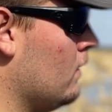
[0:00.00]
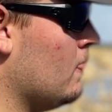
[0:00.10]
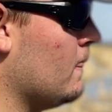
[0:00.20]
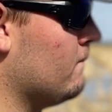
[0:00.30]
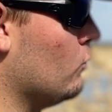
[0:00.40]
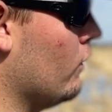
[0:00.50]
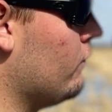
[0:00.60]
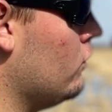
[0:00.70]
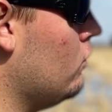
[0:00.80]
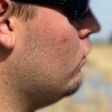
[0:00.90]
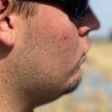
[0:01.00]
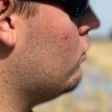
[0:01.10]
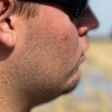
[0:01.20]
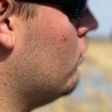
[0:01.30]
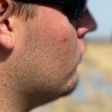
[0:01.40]
refuge?
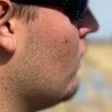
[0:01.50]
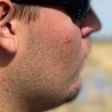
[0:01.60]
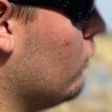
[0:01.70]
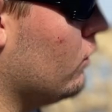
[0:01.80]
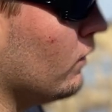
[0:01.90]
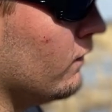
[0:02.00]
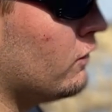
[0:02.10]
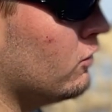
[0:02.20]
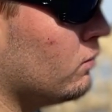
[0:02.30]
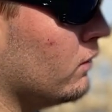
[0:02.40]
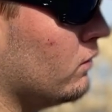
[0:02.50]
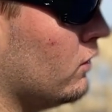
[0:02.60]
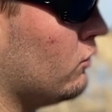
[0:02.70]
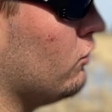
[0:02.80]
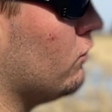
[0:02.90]
Refuge, it's not really a refuge, but
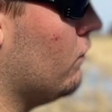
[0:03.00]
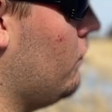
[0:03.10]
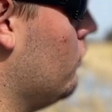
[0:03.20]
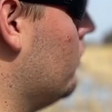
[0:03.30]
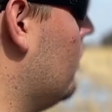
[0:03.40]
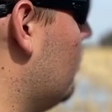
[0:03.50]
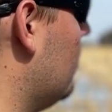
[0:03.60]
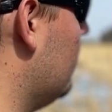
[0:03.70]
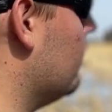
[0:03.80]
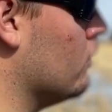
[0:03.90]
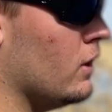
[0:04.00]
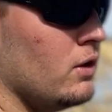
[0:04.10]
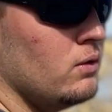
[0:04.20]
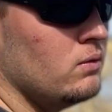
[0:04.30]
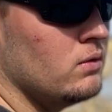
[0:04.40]
it's just a field that we leave
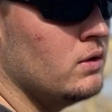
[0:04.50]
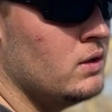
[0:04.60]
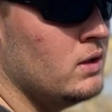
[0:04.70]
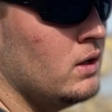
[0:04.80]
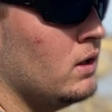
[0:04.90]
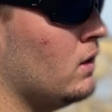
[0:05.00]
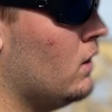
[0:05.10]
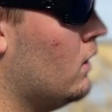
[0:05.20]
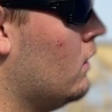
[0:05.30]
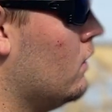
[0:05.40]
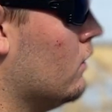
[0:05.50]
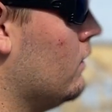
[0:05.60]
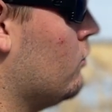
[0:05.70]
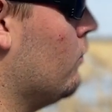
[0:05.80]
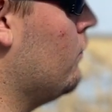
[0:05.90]
alone,
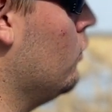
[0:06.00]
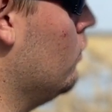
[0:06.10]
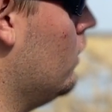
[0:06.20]
leave some food